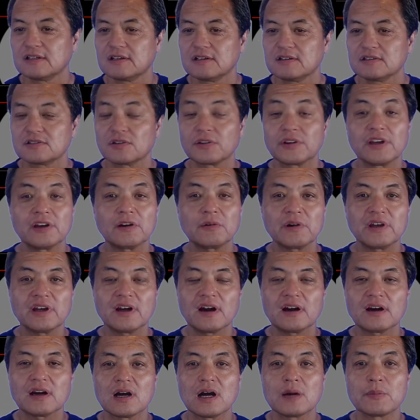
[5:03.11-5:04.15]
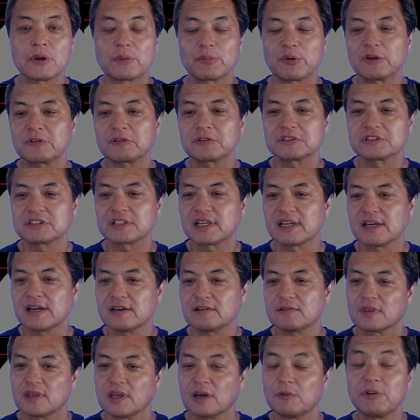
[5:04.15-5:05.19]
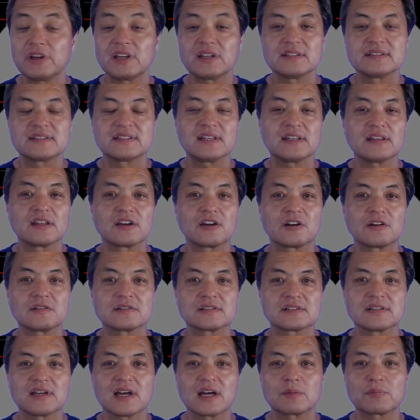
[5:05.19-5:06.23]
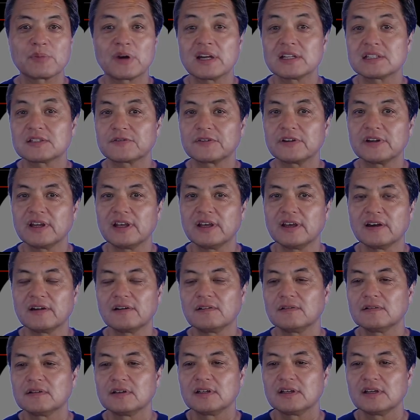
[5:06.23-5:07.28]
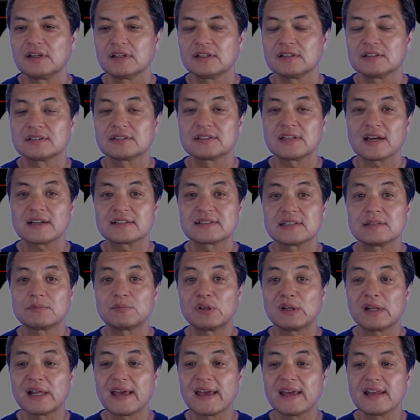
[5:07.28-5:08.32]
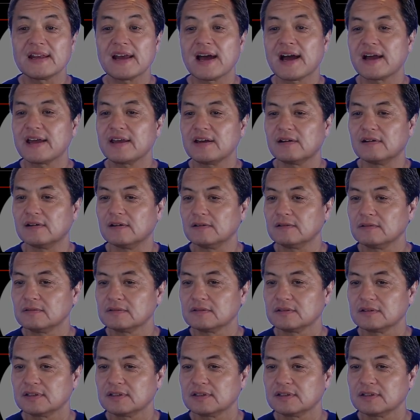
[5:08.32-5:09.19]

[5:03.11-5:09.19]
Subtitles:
So here we are my brokerage account, and we can see the current stock price for NIO, stock symbol NIO.